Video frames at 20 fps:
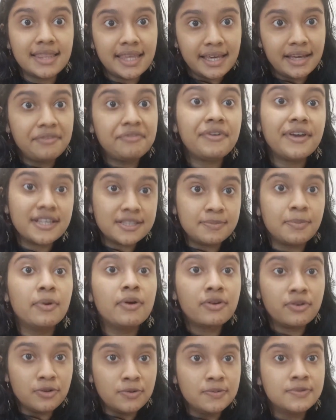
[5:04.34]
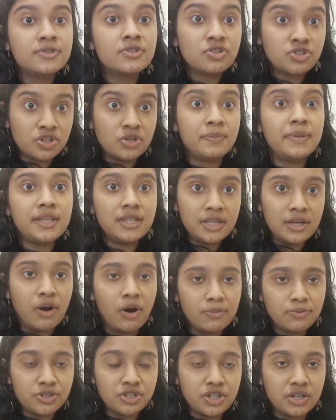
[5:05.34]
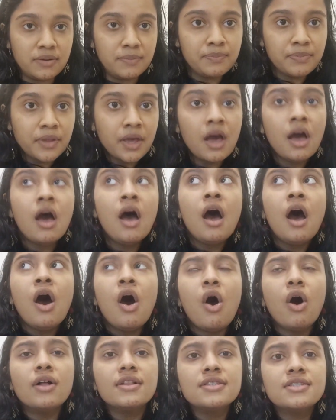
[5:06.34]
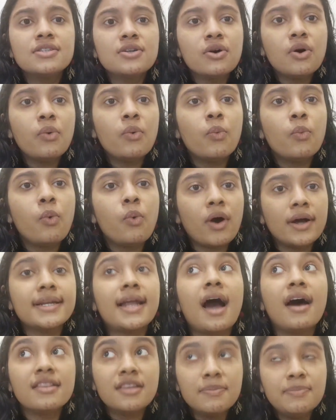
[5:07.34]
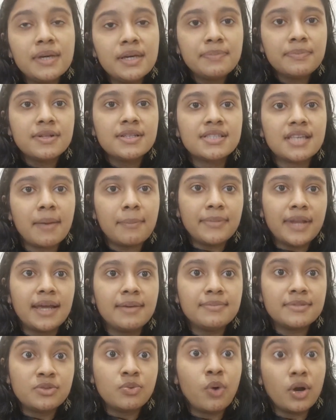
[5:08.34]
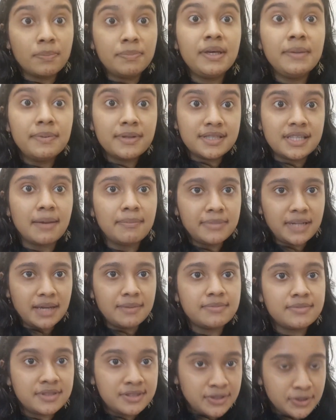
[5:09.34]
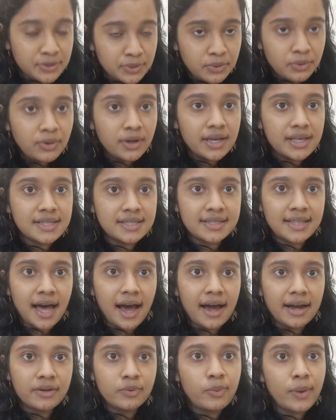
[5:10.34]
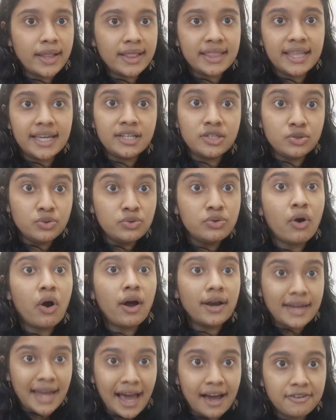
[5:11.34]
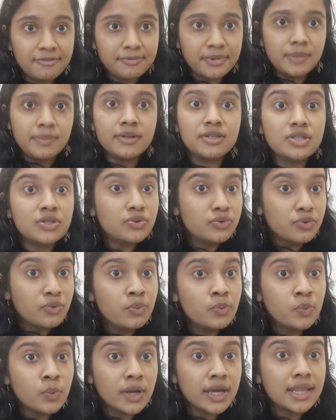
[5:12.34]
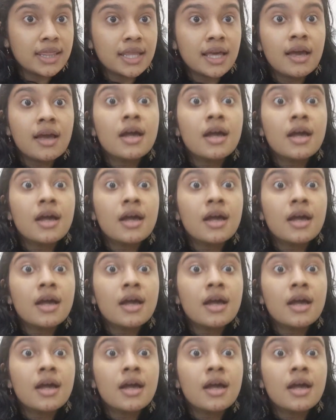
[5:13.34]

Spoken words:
think Facebook groups should be the option. Also, what people sometimes do is that when they do not have people to room with,